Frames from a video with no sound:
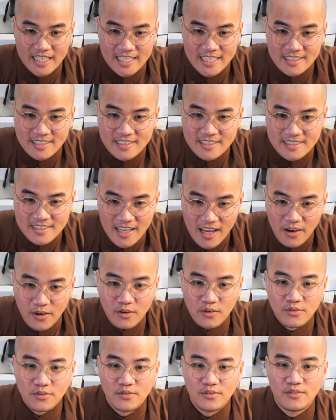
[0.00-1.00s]

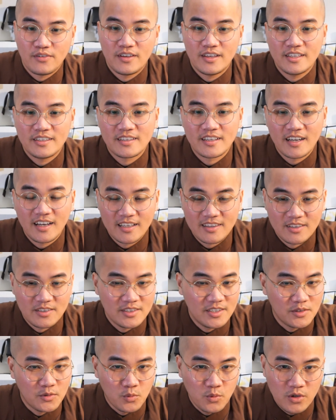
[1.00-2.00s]
itself, it cut
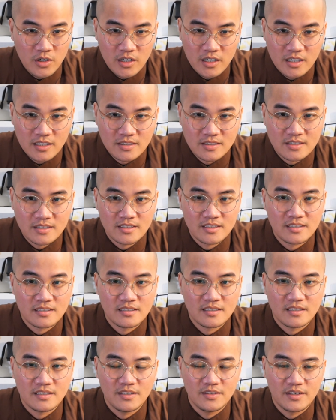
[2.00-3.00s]
the
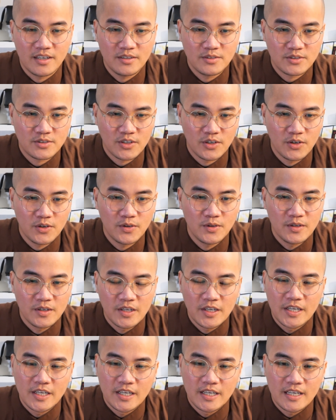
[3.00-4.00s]
words, so
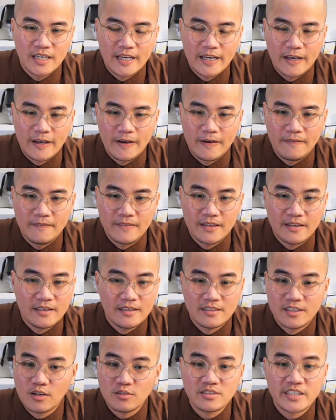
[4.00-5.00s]

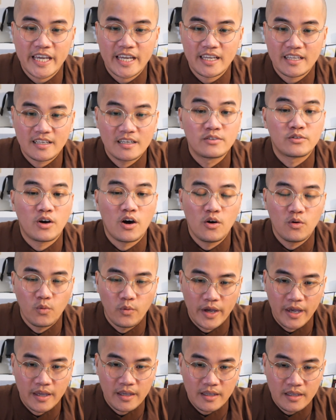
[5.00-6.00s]
don't take it the wrong
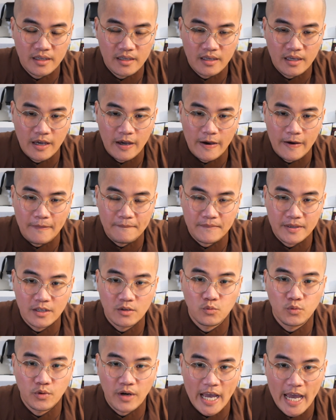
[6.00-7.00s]
way.
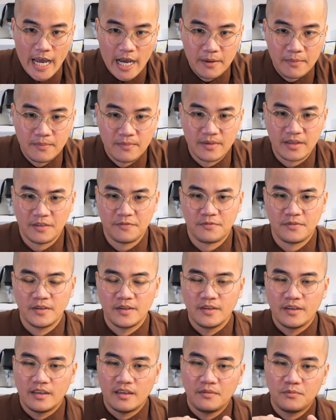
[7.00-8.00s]
It will help if
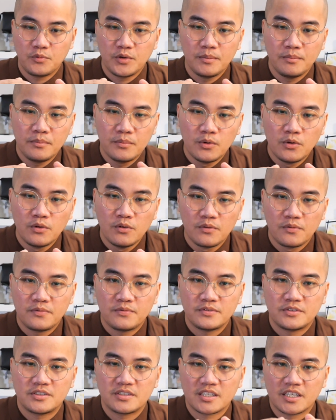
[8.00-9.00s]
we move
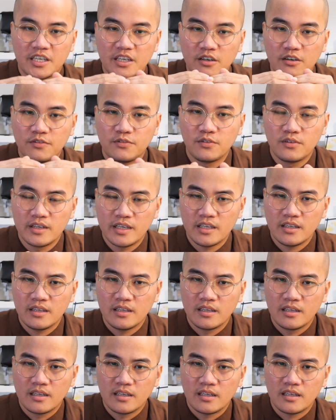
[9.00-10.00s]
skillfully.
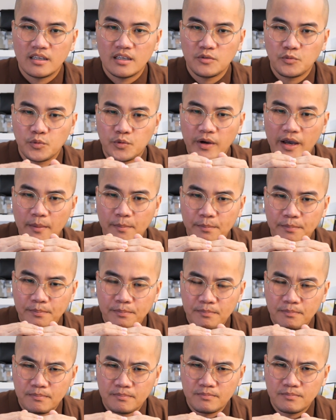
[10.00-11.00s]
It will help
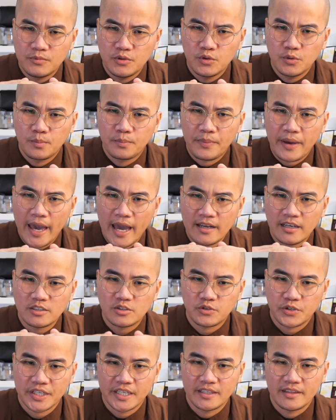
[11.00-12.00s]
you
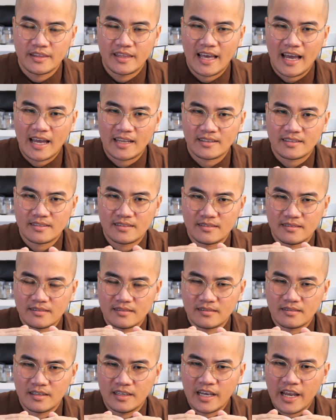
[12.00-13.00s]
penetrate that
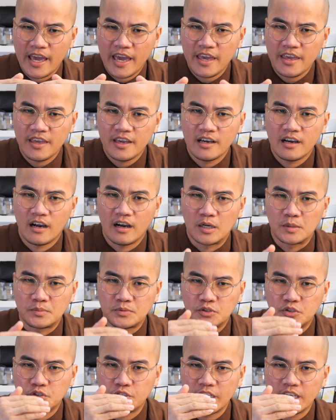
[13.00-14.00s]
layer of
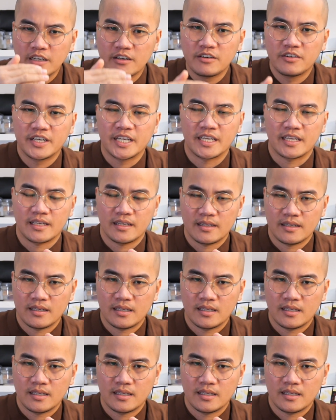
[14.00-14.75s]
triggering,